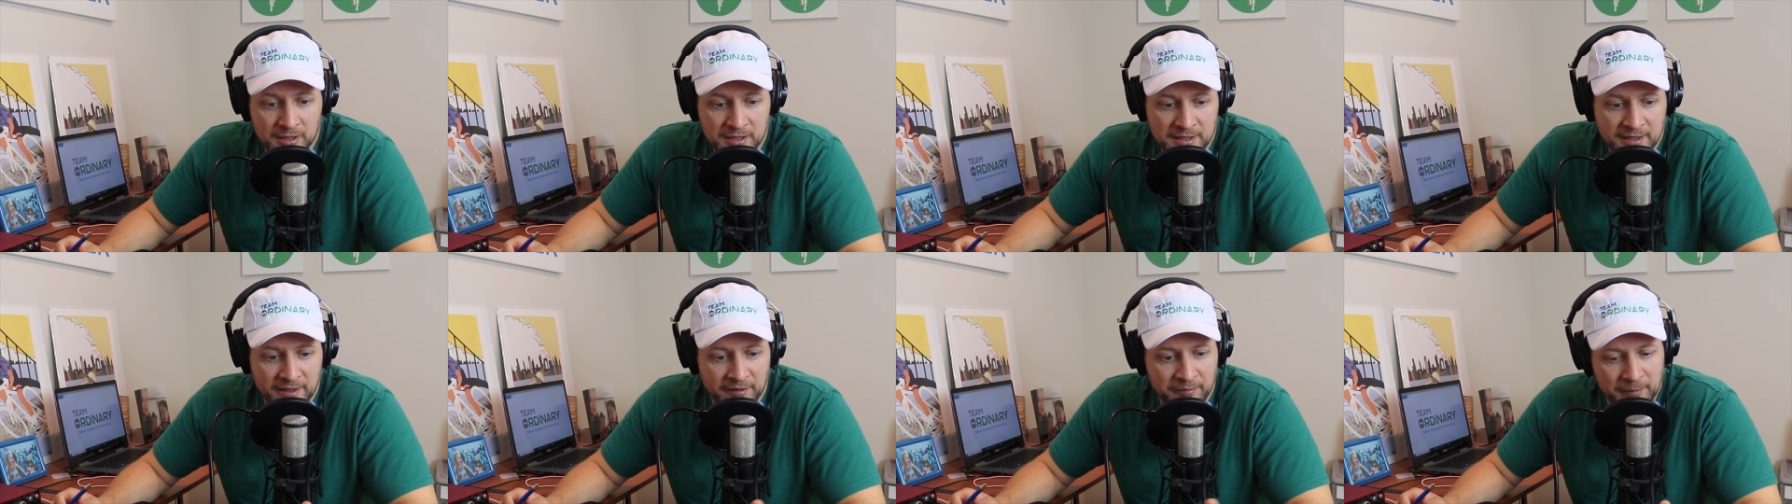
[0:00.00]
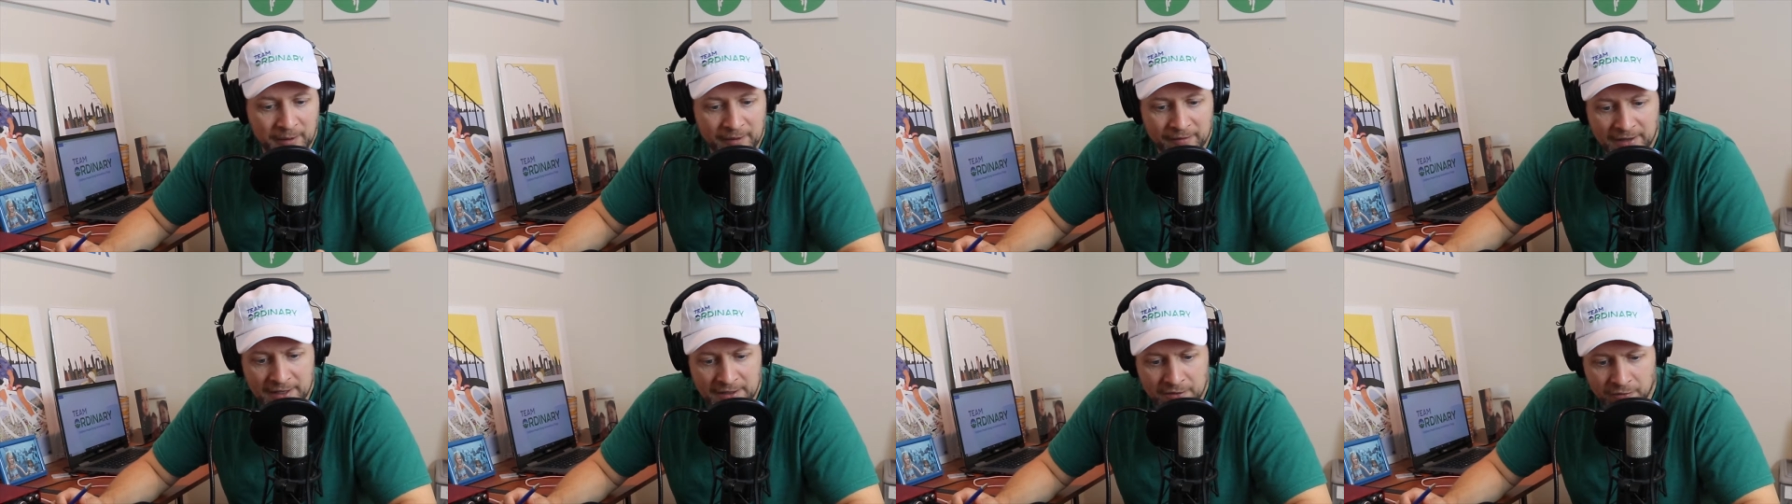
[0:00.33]
stuff
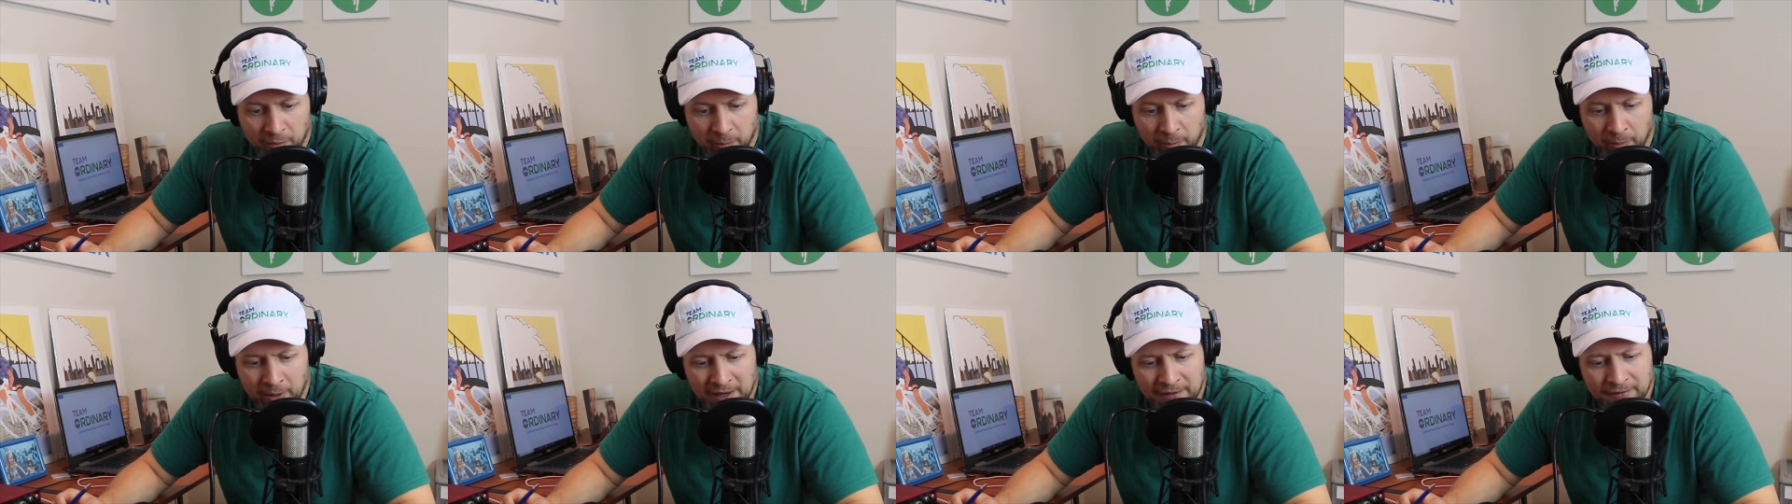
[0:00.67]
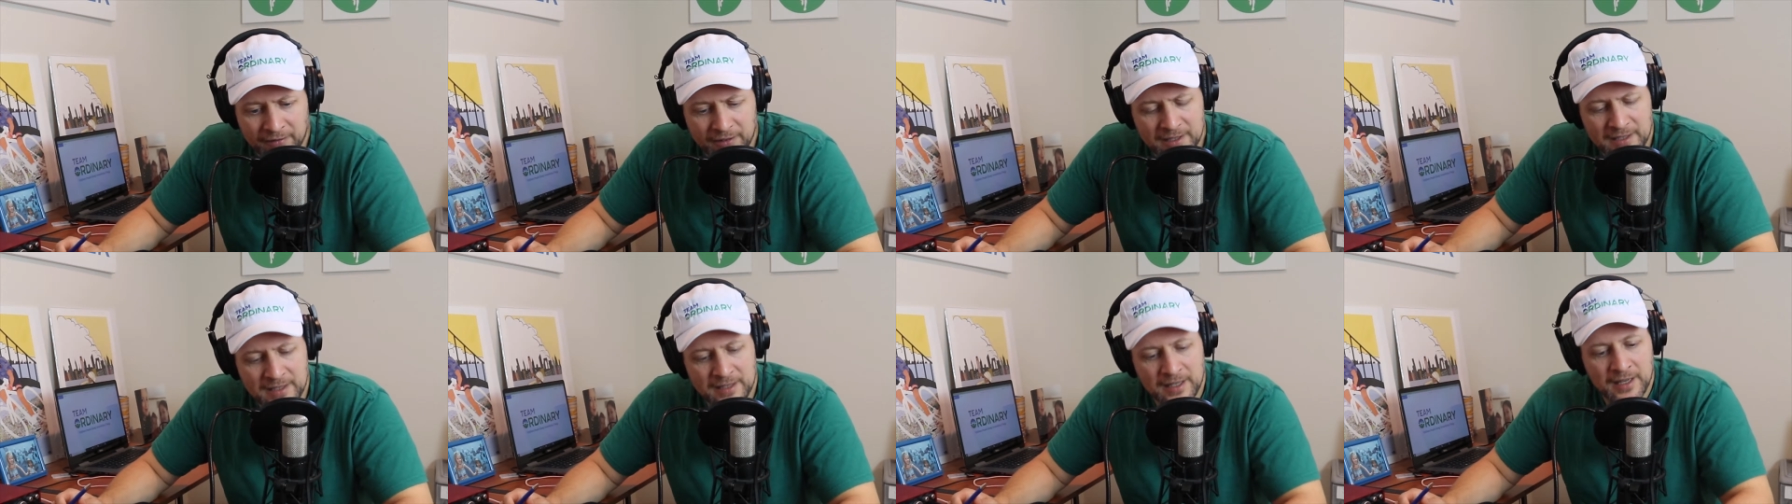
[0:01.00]
my face for
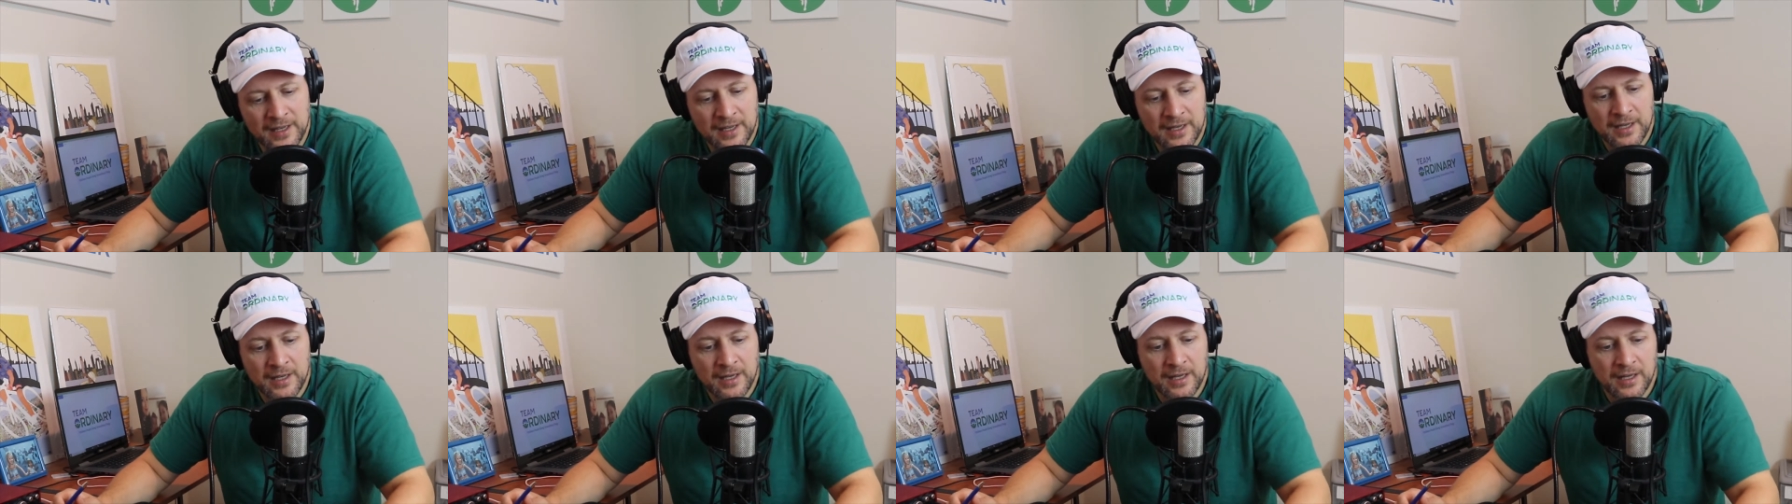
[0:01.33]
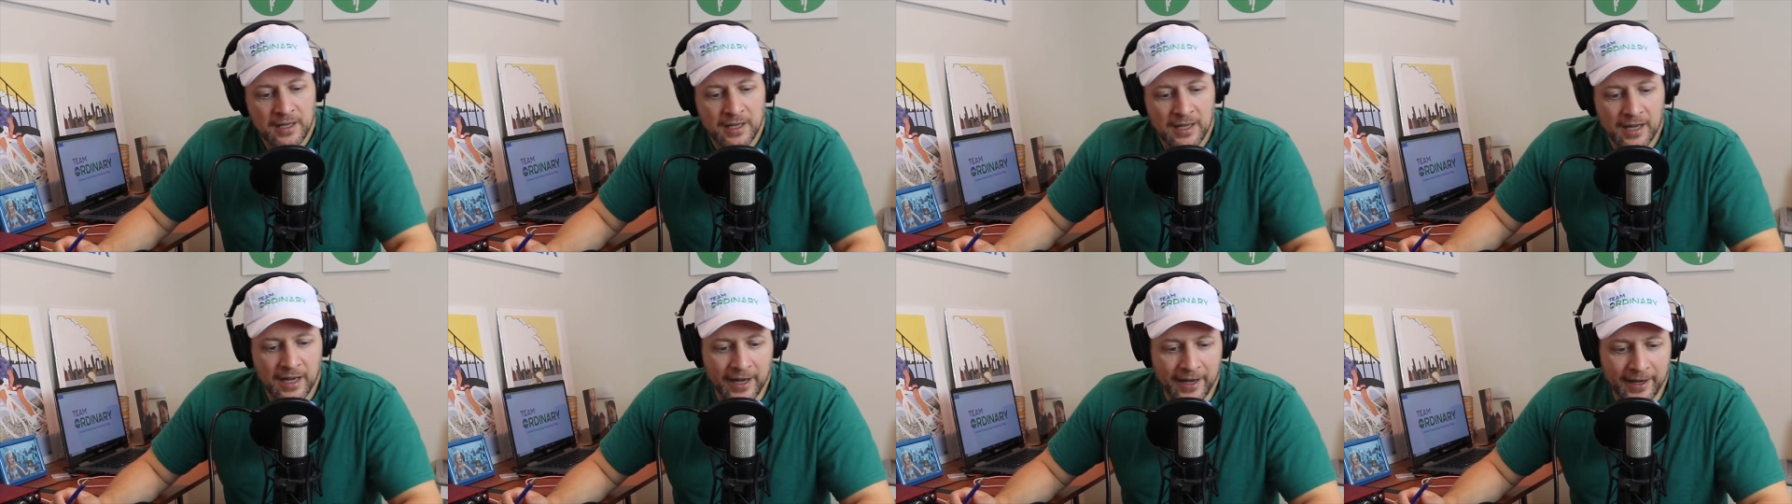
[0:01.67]
breakfast.
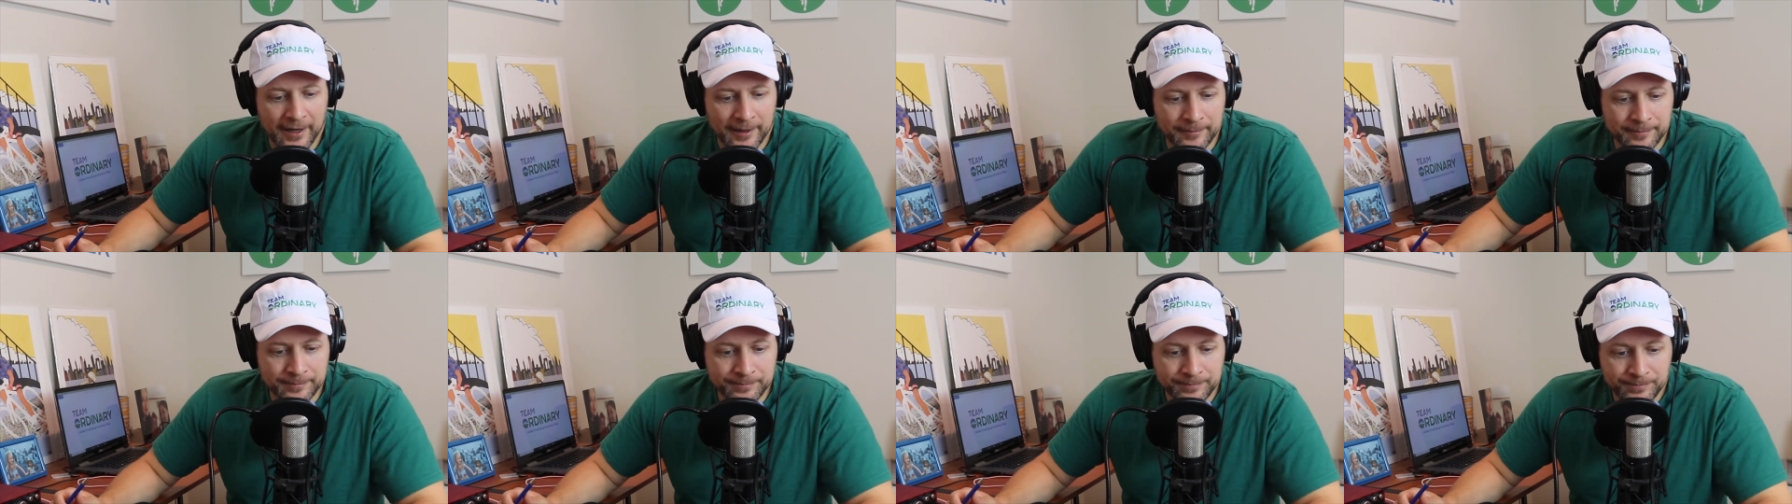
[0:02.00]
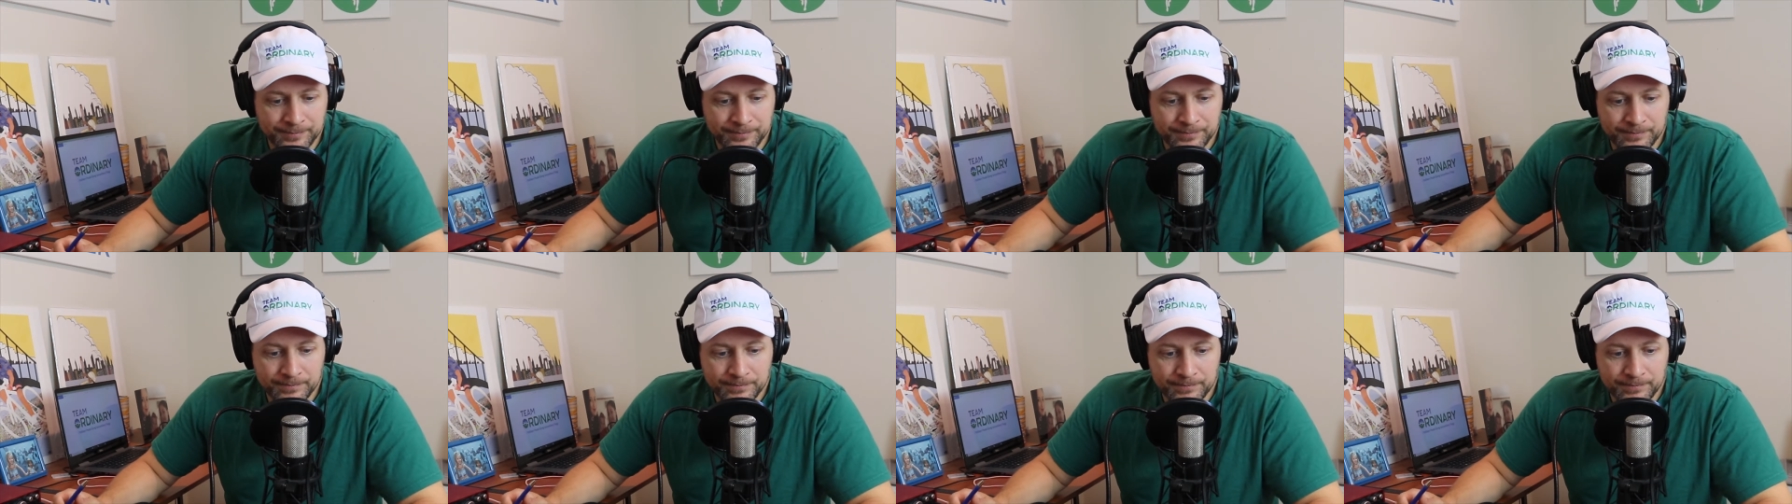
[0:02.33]
And